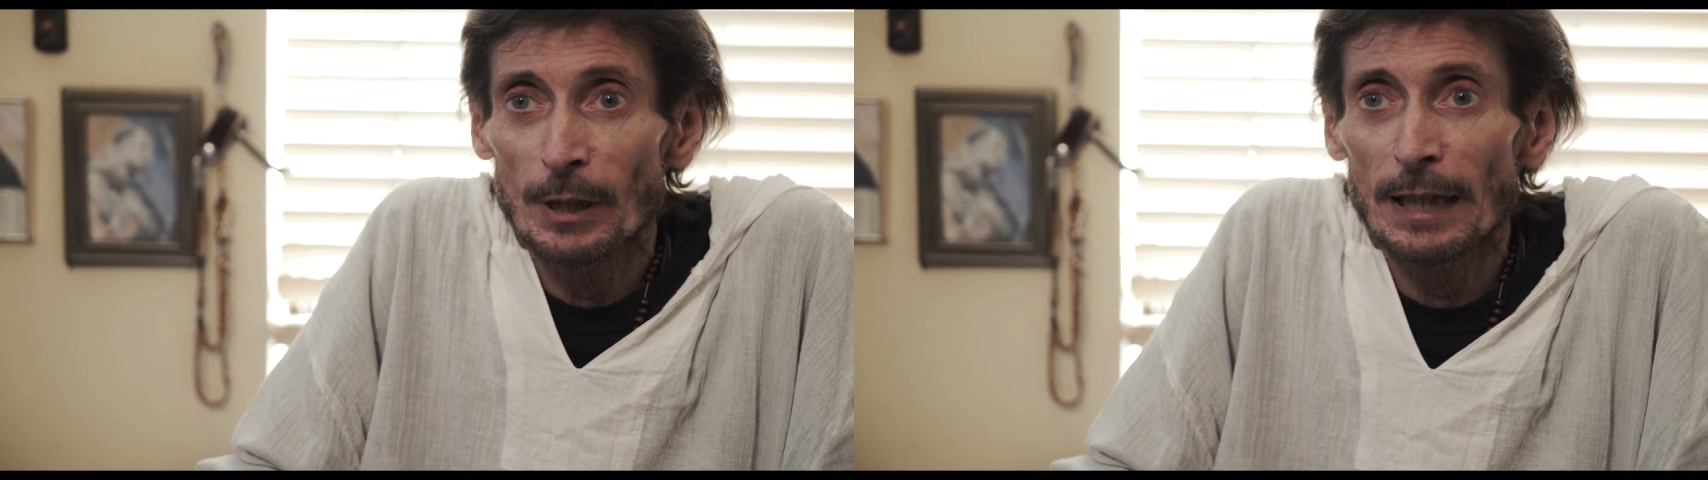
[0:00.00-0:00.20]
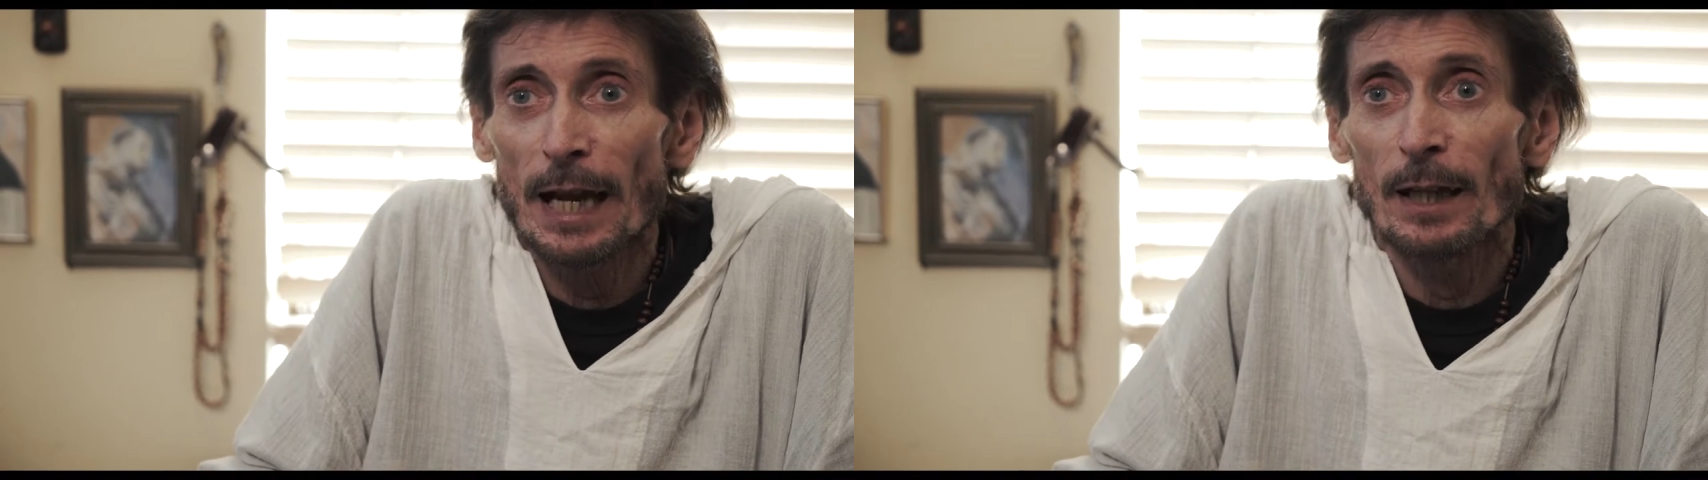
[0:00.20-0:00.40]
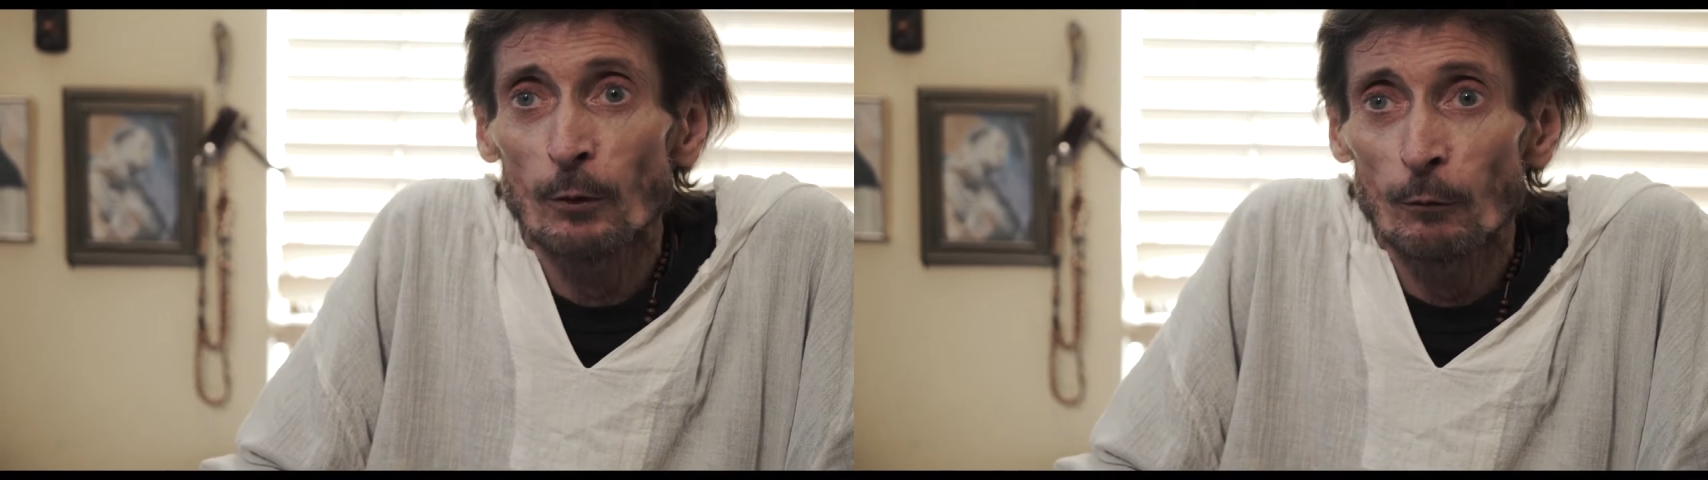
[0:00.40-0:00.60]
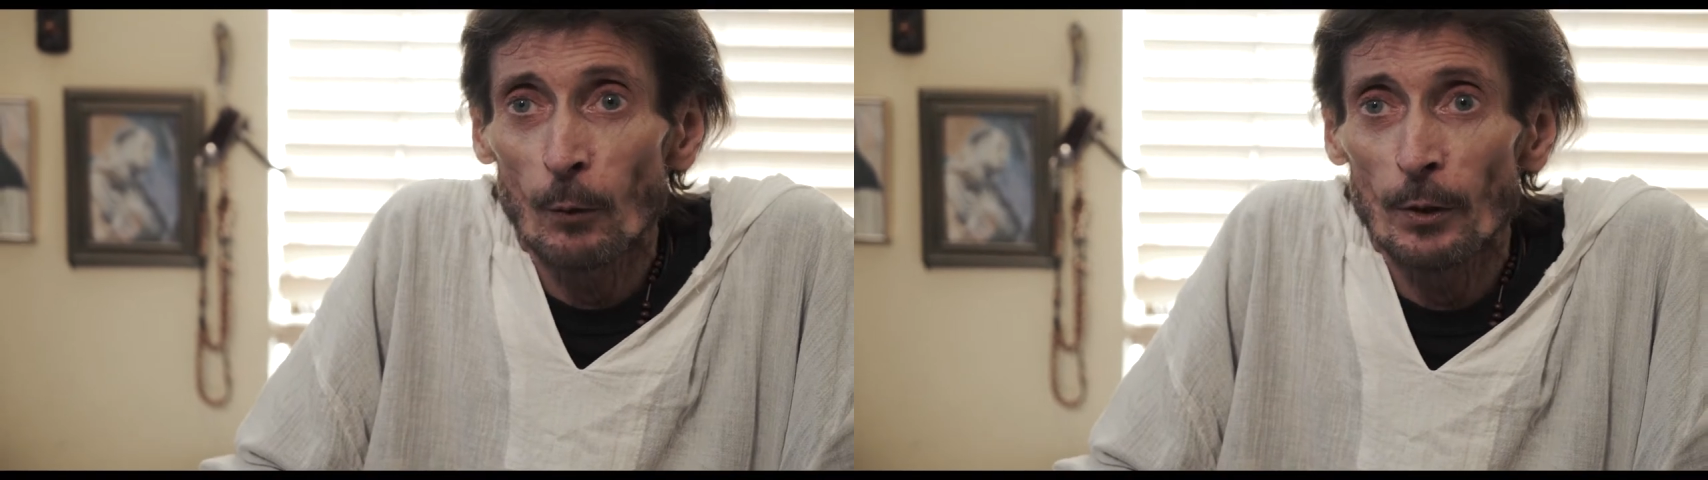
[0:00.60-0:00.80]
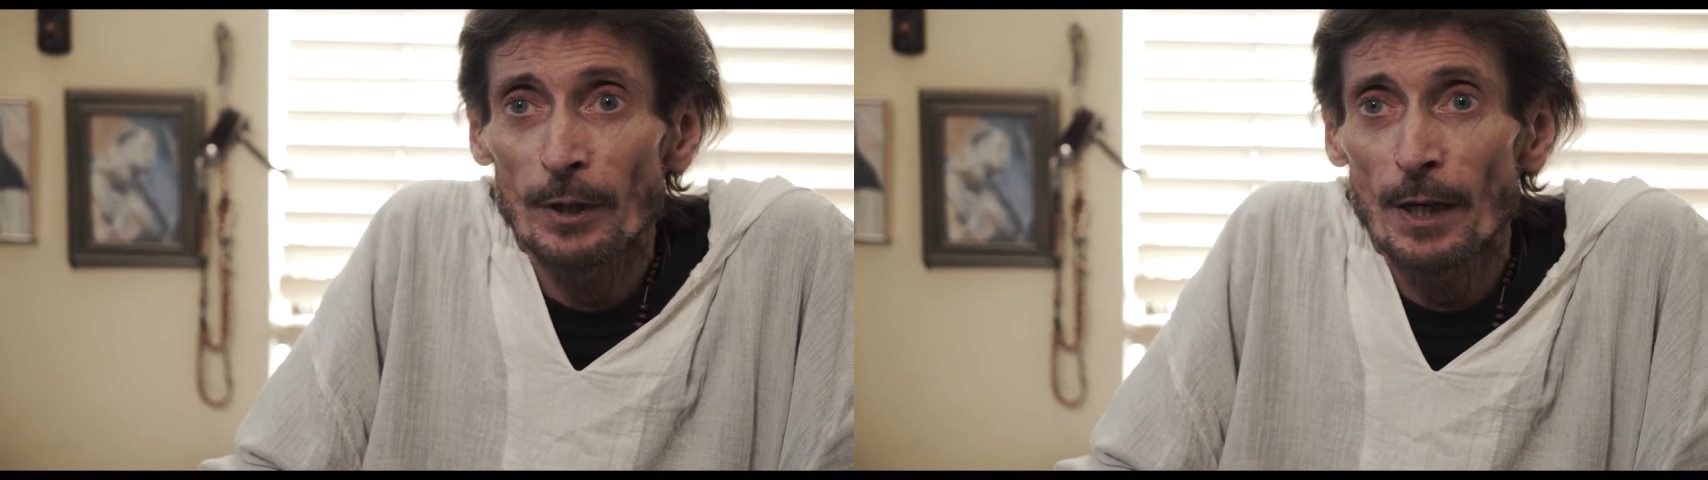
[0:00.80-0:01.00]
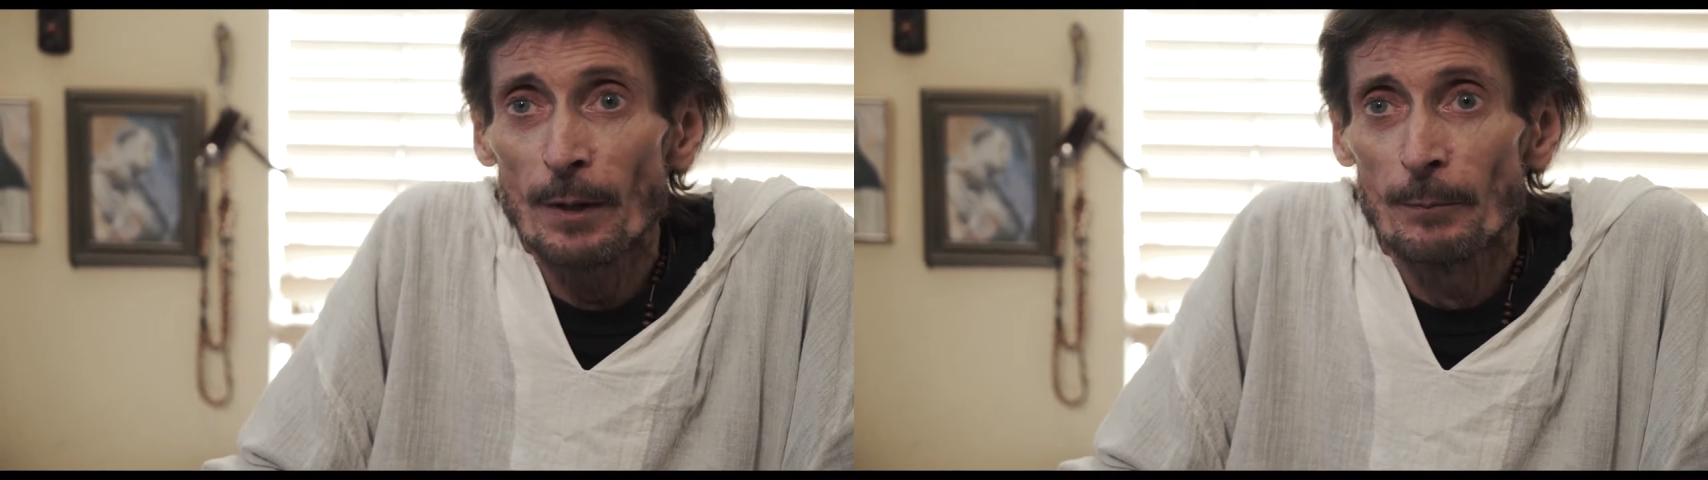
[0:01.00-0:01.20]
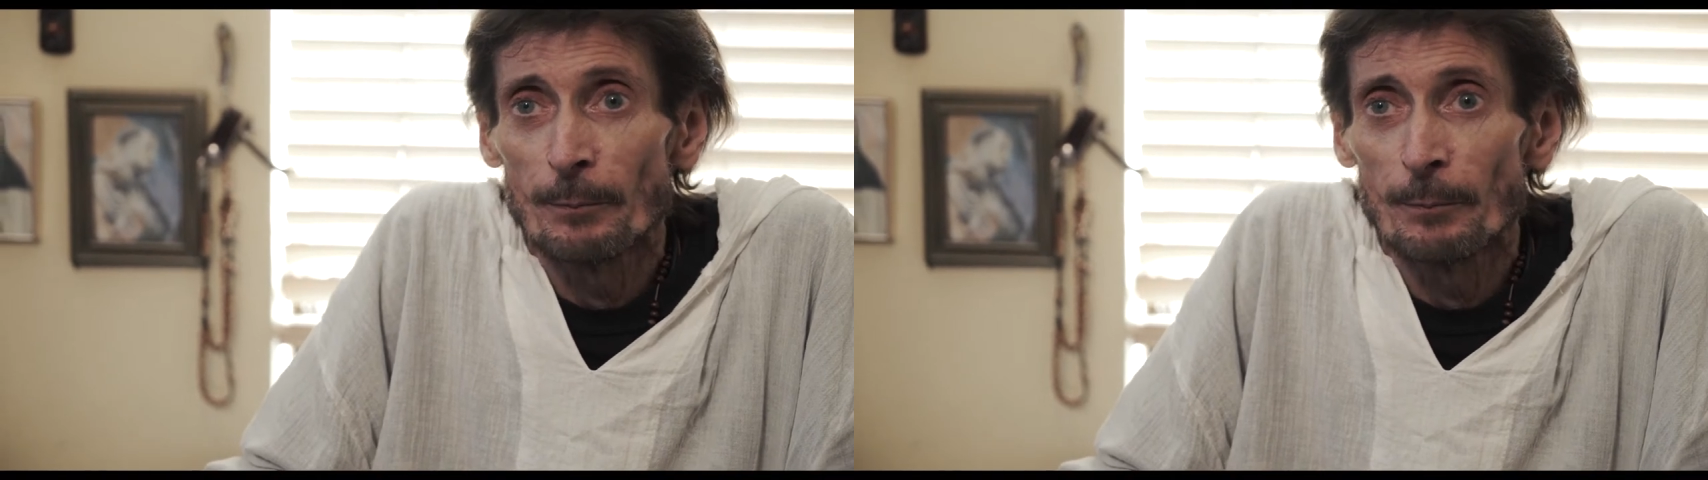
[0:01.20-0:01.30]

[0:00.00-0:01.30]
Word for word: California,